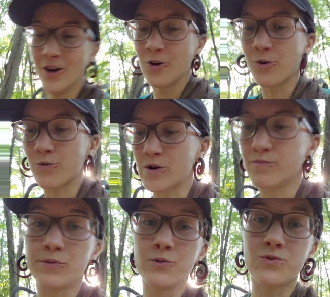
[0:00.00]
or where
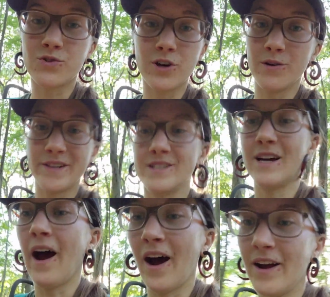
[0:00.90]
boots go to
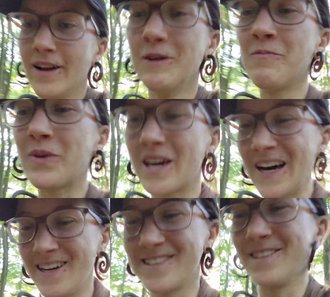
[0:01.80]
die,
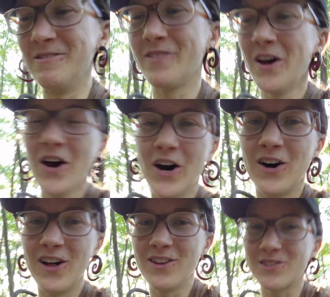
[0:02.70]
because of
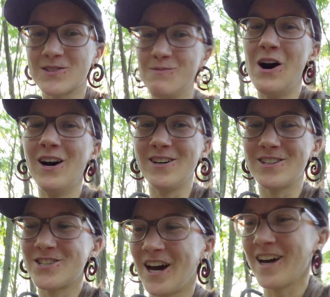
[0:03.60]
all the small
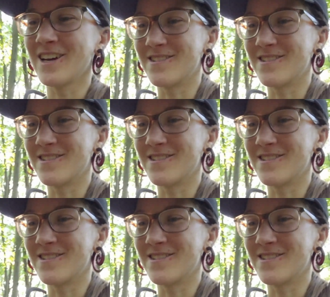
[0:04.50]
jagged